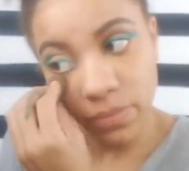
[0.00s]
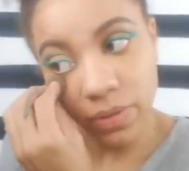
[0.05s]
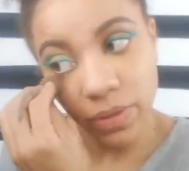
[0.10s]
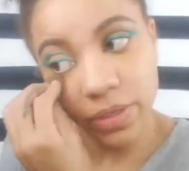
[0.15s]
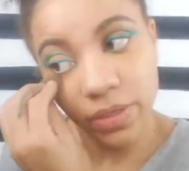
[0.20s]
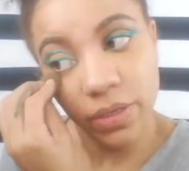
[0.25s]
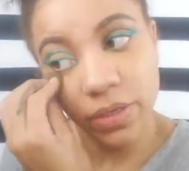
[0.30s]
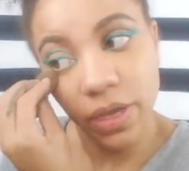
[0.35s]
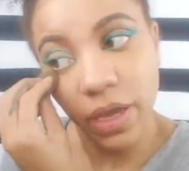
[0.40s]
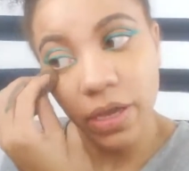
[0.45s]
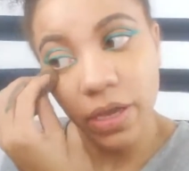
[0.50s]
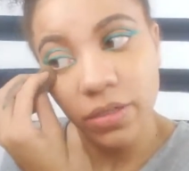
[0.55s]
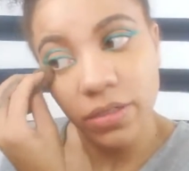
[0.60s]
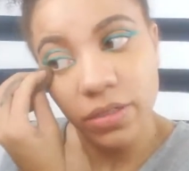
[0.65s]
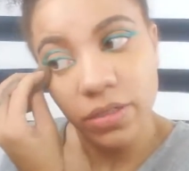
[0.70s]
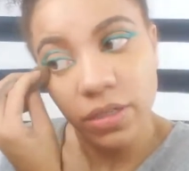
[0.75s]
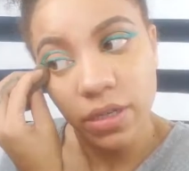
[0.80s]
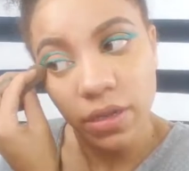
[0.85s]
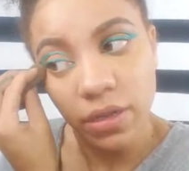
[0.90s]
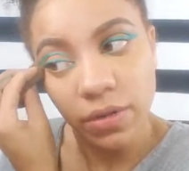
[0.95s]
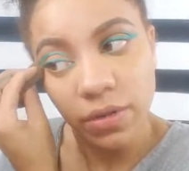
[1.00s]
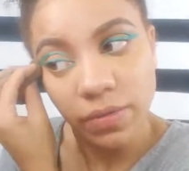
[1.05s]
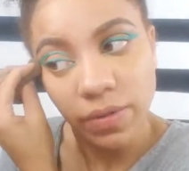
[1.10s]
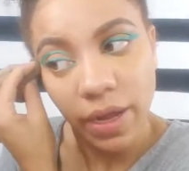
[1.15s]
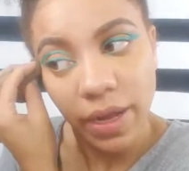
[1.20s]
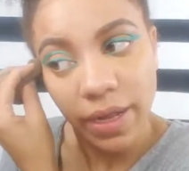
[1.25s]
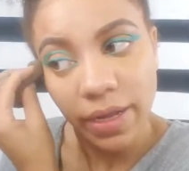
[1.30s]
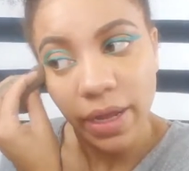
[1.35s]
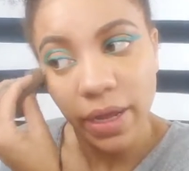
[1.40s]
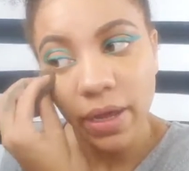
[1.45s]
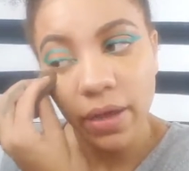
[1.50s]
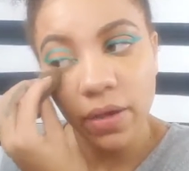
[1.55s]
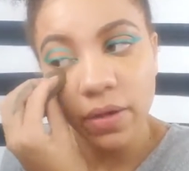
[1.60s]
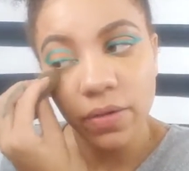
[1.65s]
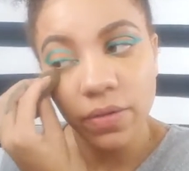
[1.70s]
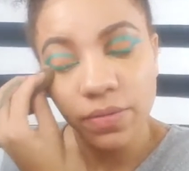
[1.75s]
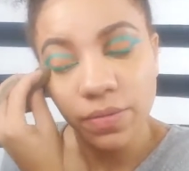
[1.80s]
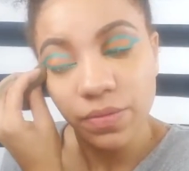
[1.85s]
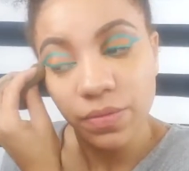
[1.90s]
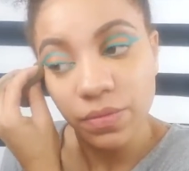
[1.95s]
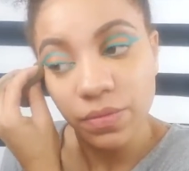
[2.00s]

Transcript: Blending that concealer right out.